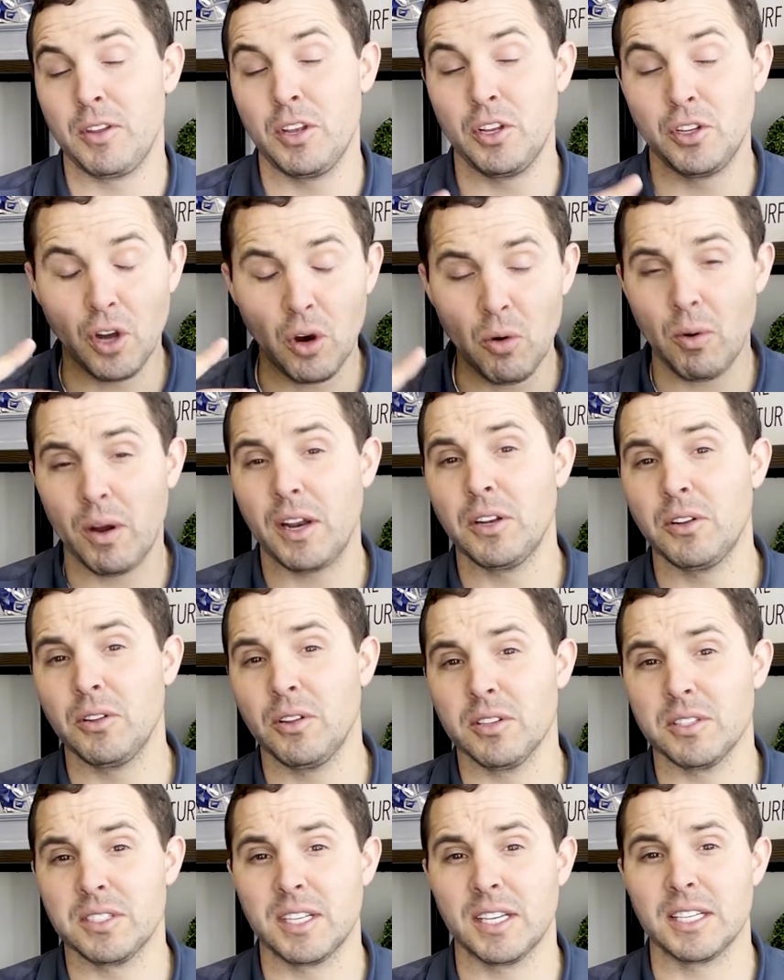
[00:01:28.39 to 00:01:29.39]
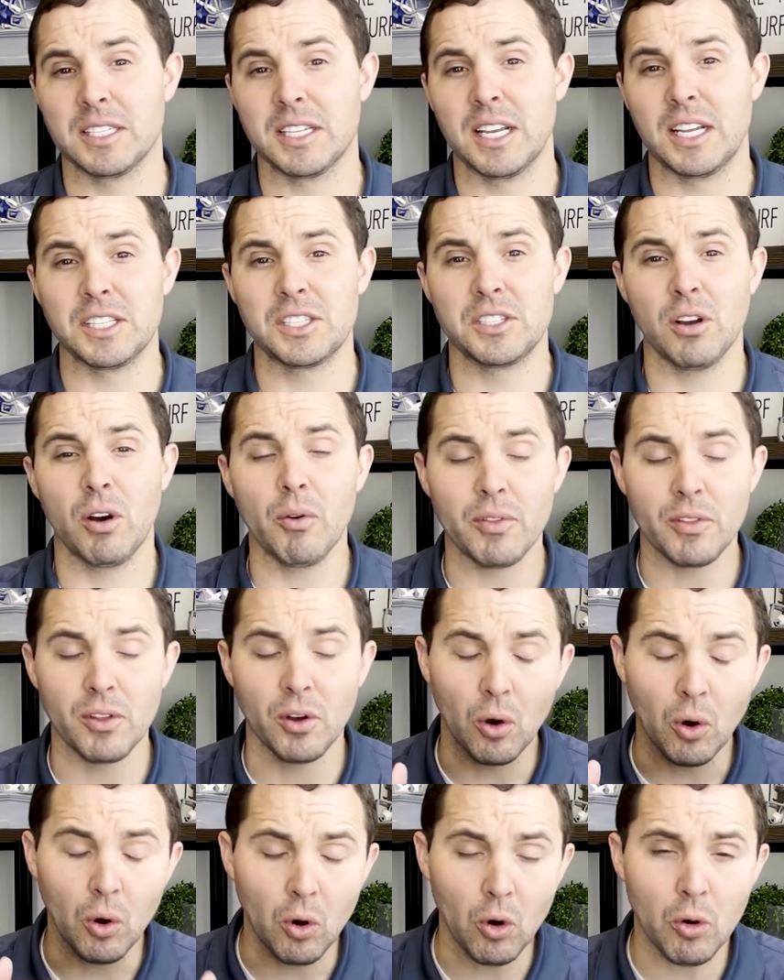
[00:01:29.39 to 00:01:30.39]
You don't want to do those things. And so
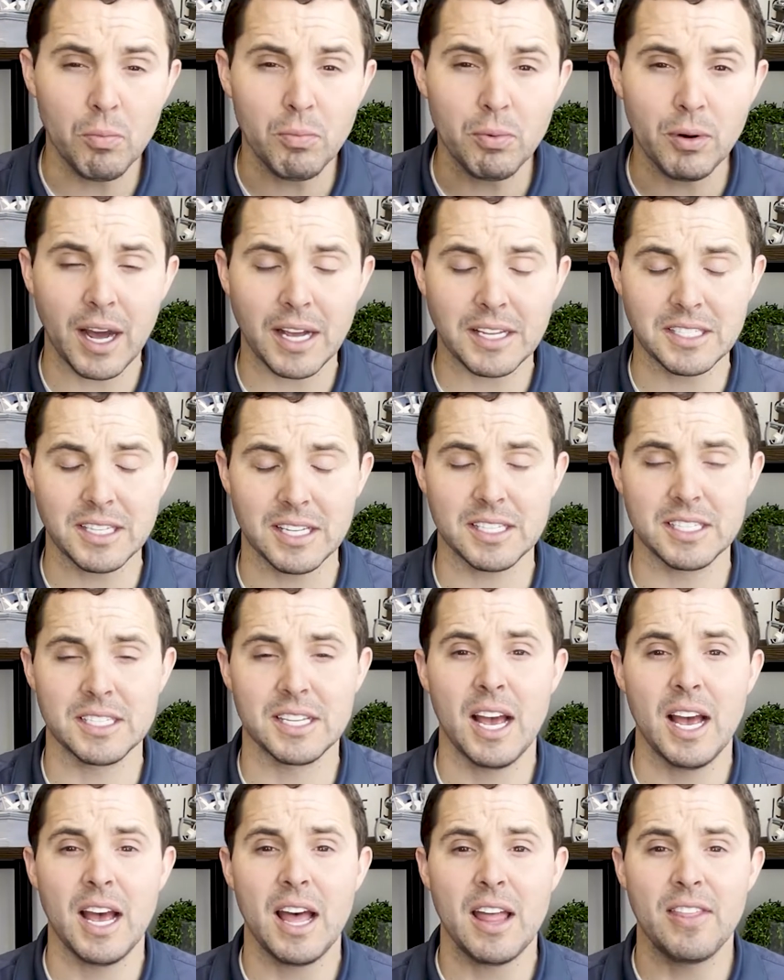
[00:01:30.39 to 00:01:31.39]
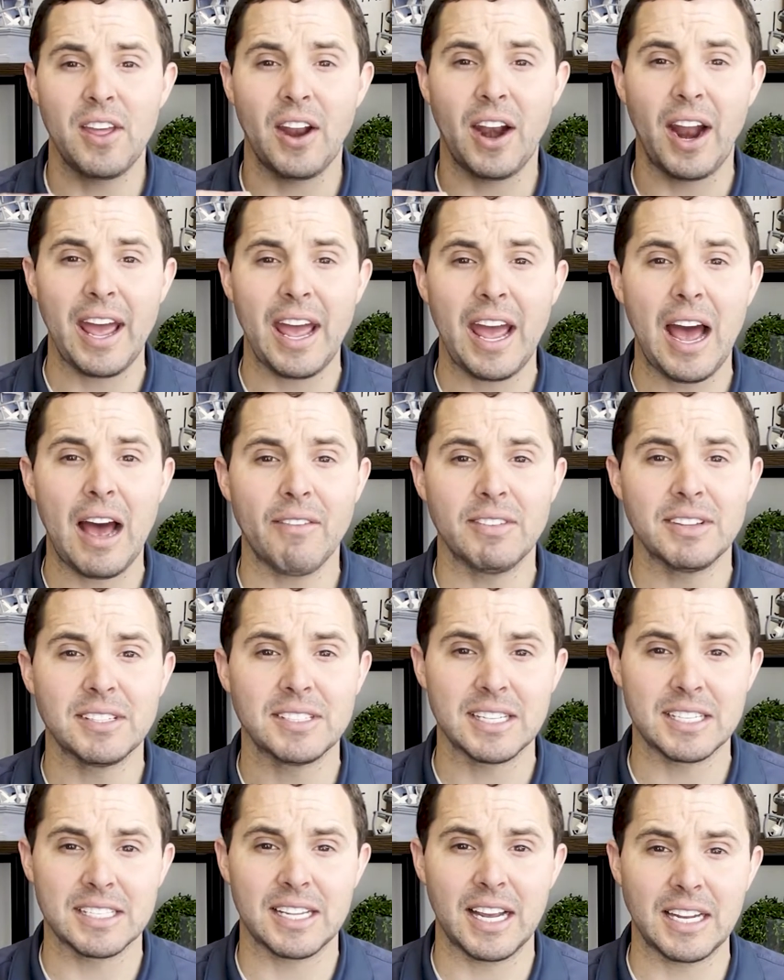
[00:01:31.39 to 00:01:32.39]
the whole process that I have is
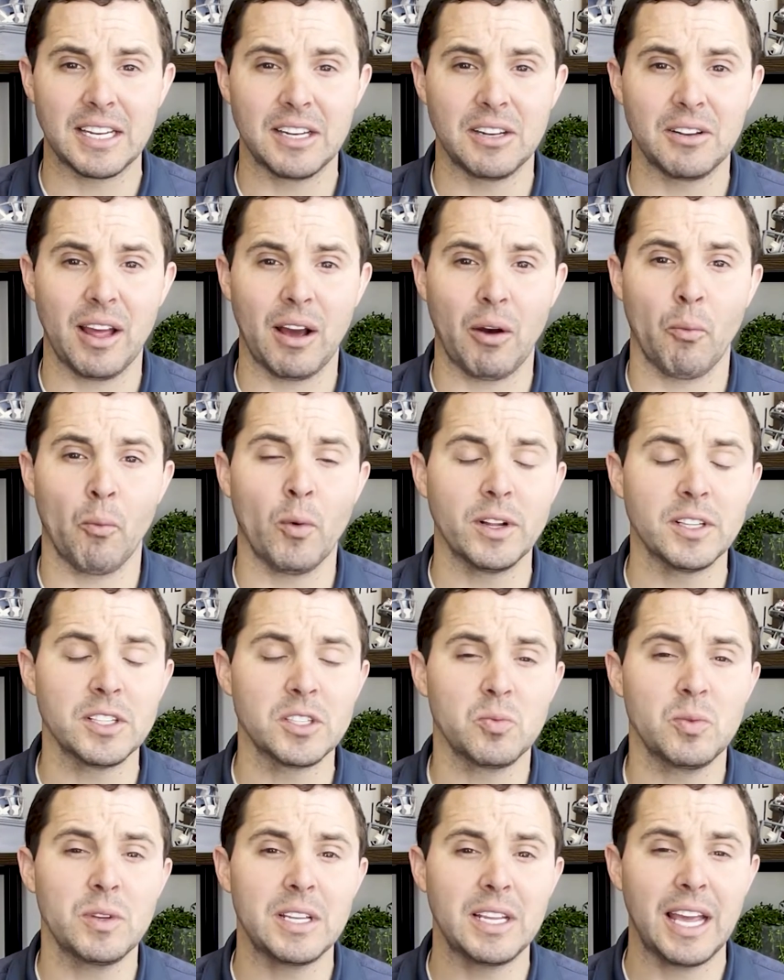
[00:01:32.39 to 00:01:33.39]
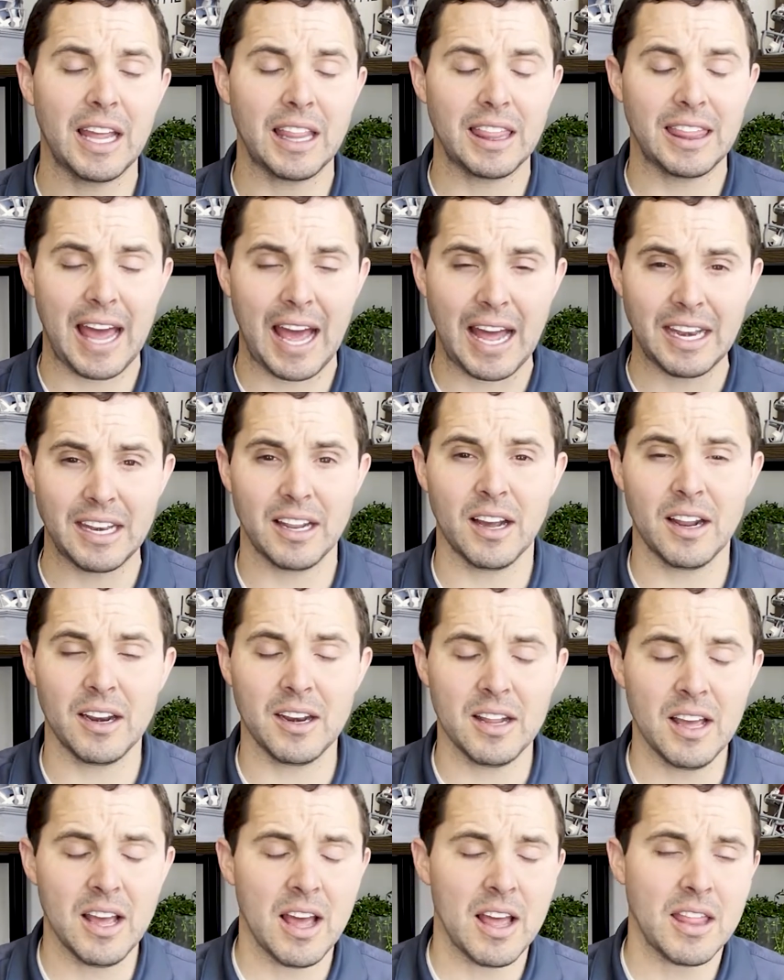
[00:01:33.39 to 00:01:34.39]
designed to do that. Once we get that
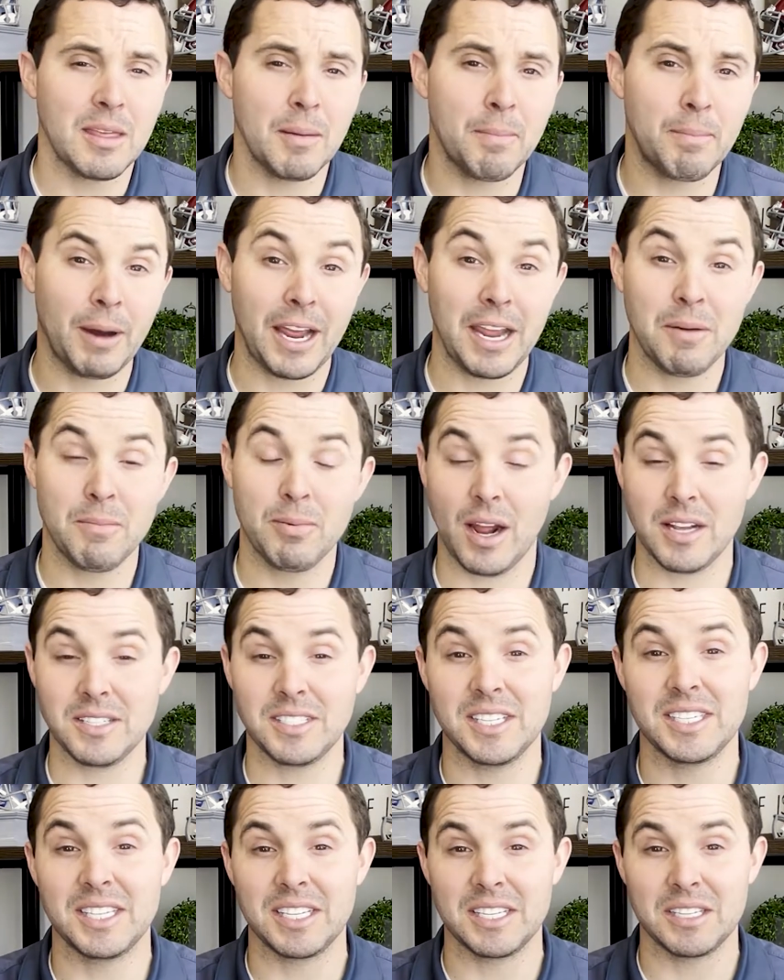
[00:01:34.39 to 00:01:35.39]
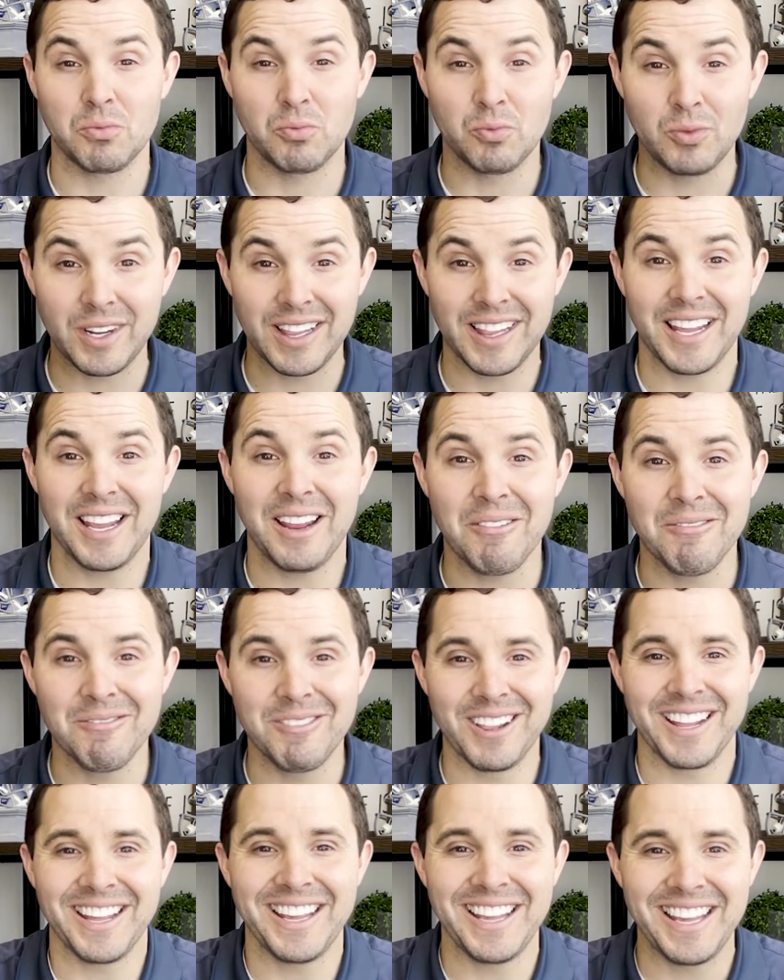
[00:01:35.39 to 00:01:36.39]
done, the buying process is really,
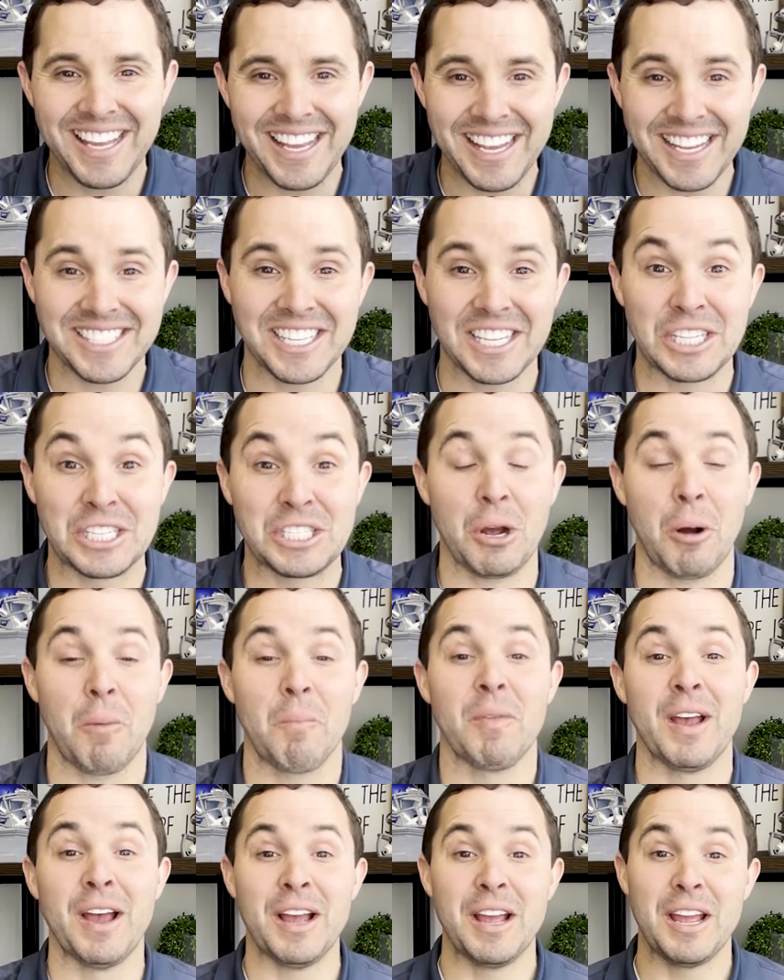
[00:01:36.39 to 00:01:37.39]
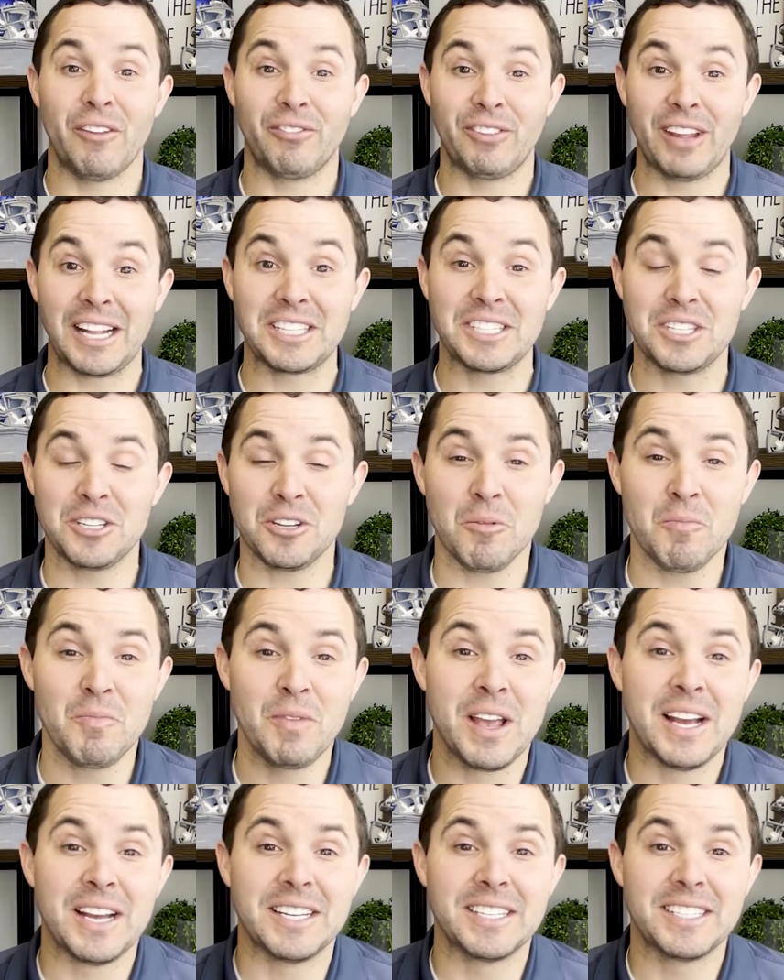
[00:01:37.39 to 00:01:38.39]
really easy. So if that's you,
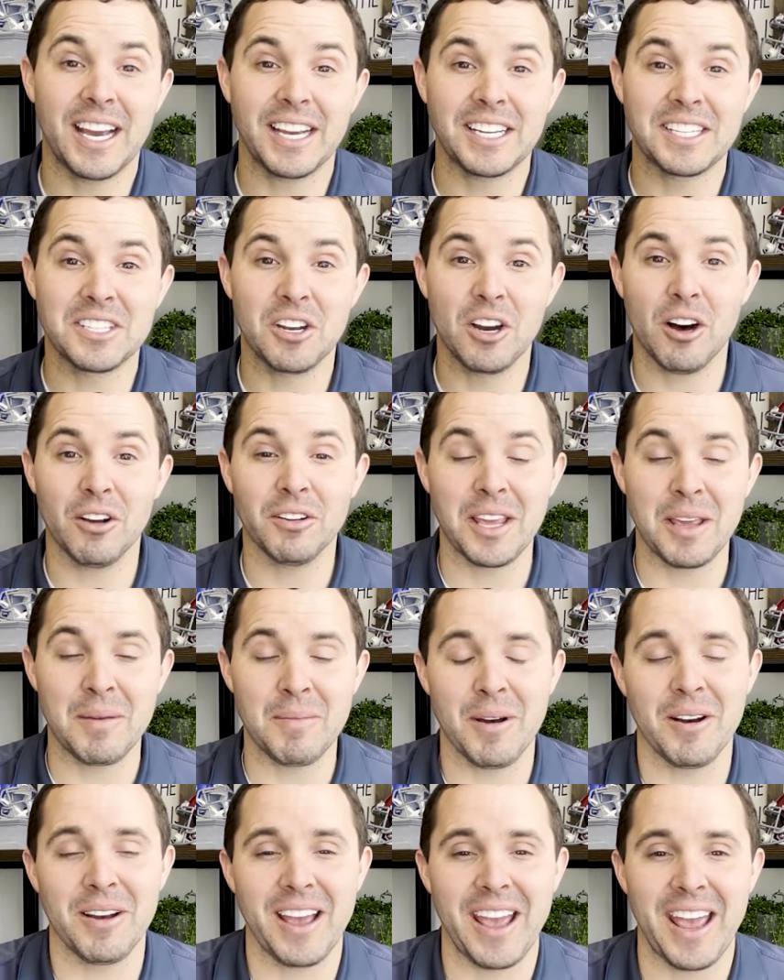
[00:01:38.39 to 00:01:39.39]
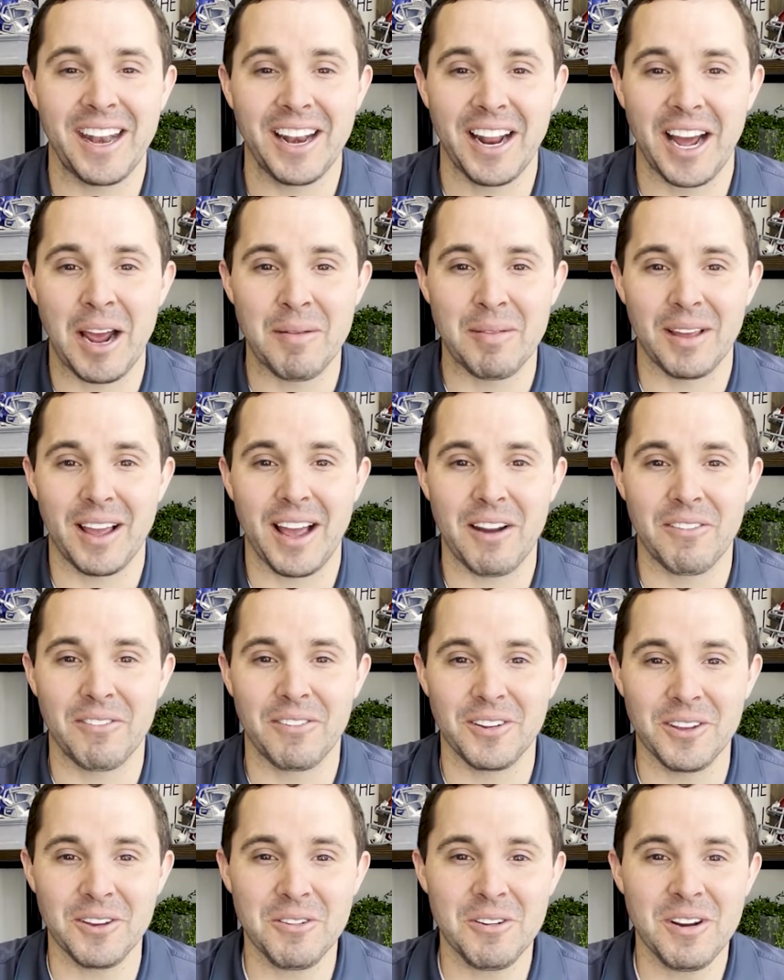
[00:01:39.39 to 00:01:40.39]
text, call, email, and I am the guy
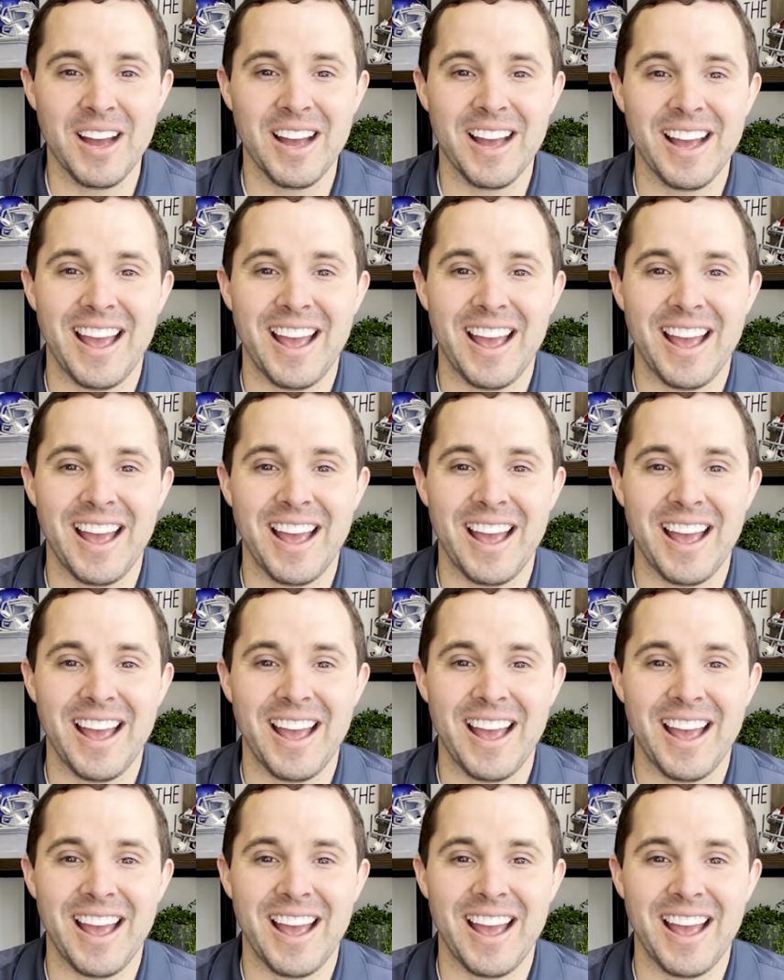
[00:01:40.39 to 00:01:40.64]
for you.